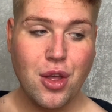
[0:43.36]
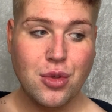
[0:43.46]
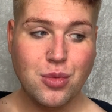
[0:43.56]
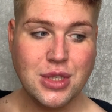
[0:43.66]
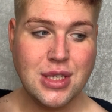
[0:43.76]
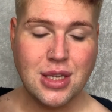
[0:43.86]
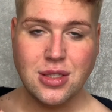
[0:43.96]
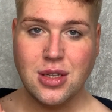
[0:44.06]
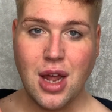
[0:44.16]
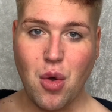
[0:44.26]
we're
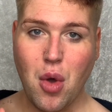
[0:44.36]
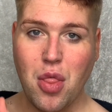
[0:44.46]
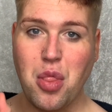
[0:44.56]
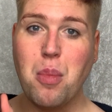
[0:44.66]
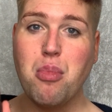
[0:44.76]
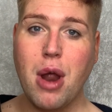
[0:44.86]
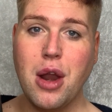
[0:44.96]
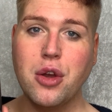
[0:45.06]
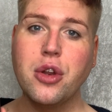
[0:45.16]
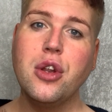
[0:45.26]
testing out the
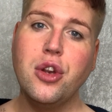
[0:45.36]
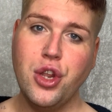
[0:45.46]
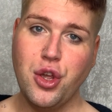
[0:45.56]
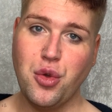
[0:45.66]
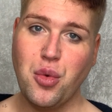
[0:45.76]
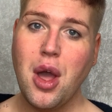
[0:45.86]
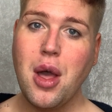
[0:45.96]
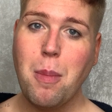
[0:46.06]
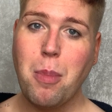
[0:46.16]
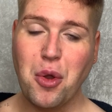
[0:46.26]
brand new
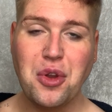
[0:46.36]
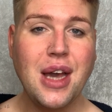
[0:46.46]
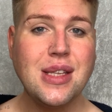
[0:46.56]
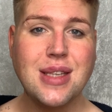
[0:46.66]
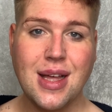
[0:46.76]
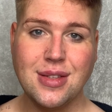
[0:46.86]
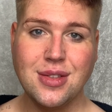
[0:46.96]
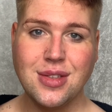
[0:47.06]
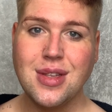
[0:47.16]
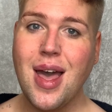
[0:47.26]
Bondi
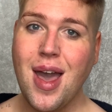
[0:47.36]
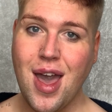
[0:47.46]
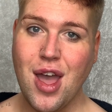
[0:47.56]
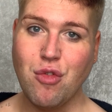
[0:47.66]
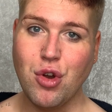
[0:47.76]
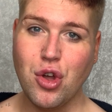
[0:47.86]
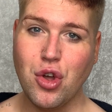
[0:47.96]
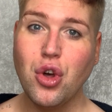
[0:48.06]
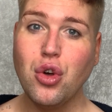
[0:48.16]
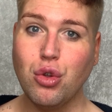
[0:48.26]
Sands Aero
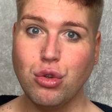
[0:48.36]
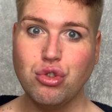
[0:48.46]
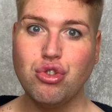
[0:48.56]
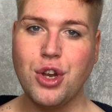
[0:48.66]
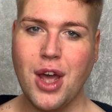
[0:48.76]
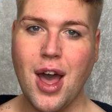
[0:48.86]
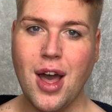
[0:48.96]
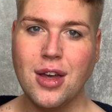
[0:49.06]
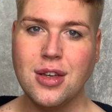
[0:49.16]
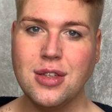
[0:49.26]
Ultra
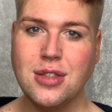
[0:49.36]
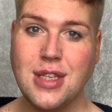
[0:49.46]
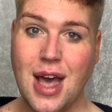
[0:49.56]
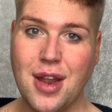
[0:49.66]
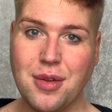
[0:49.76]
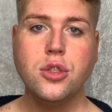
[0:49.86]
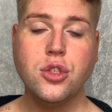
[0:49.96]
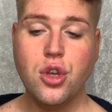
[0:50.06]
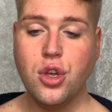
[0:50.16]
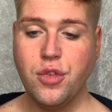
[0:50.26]
Dark Tan.
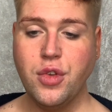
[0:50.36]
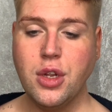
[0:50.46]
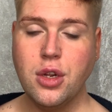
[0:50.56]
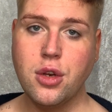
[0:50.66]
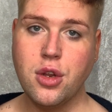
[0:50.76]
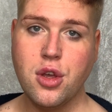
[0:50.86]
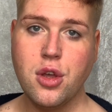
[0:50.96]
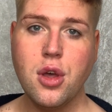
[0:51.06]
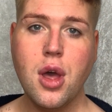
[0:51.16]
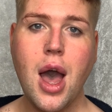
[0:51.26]
So if you didn't
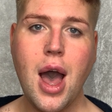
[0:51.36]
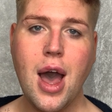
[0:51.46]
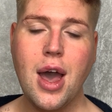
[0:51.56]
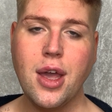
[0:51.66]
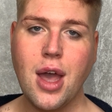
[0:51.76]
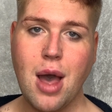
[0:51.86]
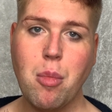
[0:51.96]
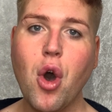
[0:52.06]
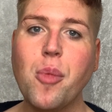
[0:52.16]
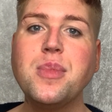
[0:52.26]
know, I am
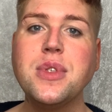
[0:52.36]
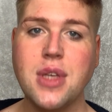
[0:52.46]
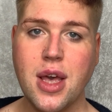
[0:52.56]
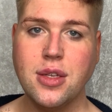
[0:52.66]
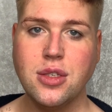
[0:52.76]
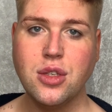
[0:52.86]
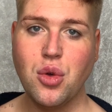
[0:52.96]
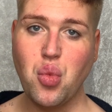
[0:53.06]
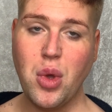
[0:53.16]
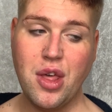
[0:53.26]
obsessed
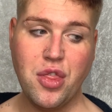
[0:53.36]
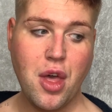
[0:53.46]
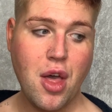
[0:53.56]
with